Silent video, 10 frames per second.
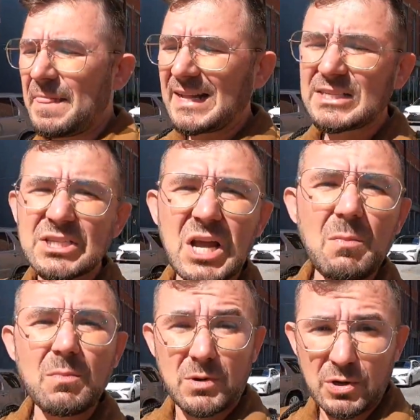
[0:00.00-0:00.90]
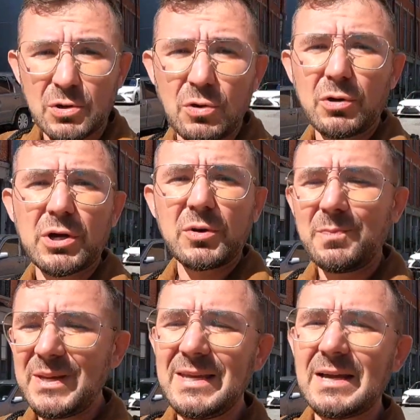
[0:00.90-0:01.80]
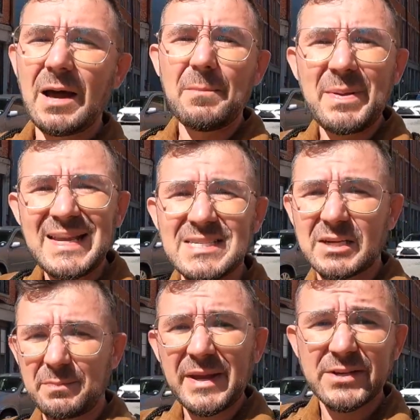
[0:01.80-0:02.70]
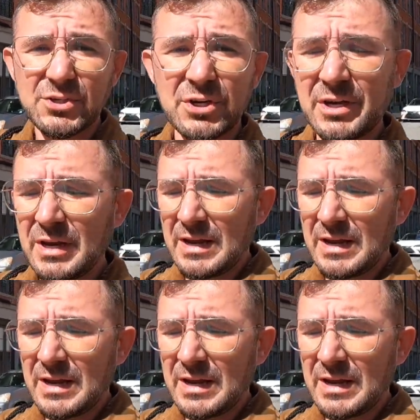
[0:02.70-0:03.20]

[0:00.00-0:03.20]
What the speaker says: that some girl could be a basic bitch.